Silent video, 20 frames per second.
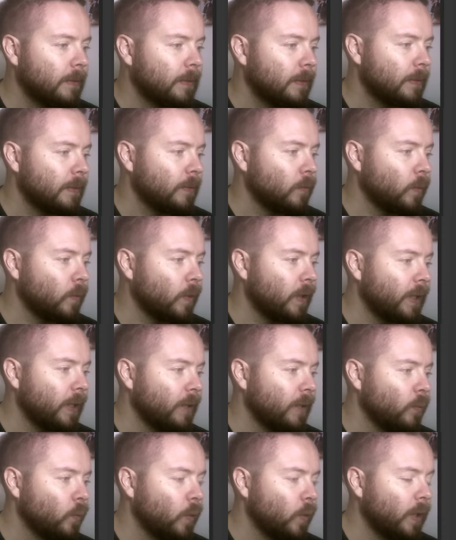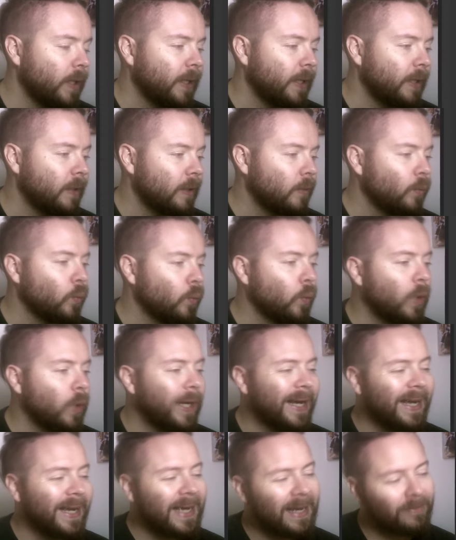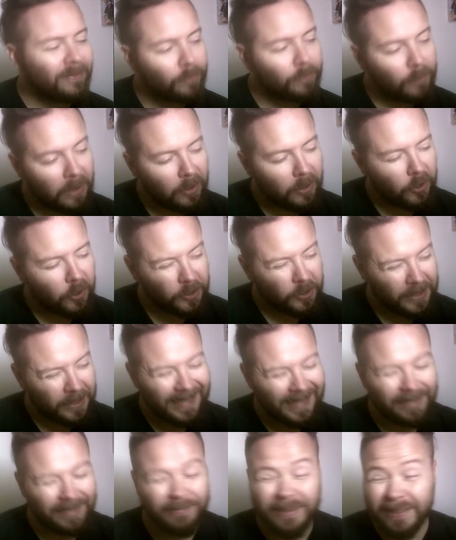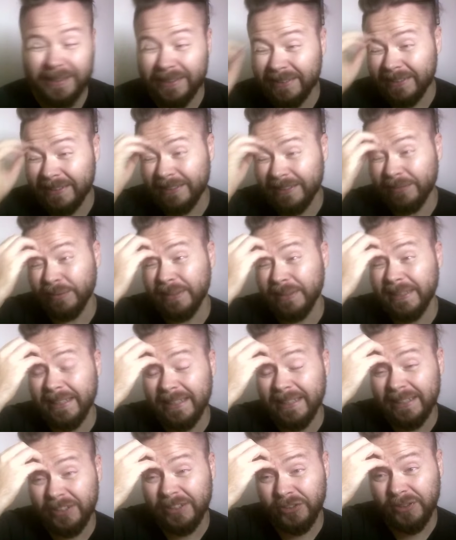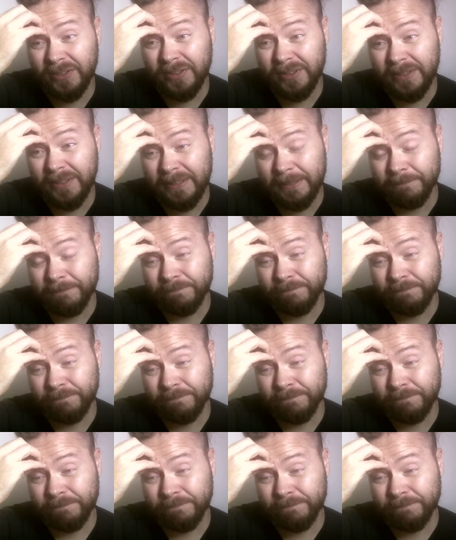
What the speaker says: What I have a hard time is with the electricity.